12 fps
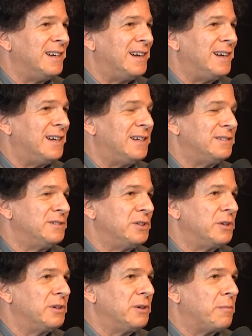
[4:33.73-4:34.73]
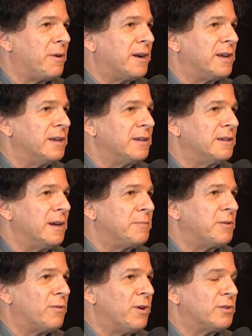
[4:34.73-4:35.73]
uh, you're, you're, barking
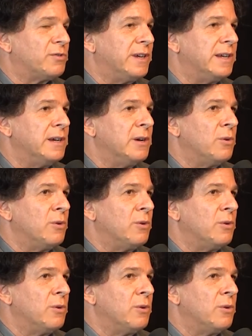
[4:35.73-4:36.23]
up the wrong tree.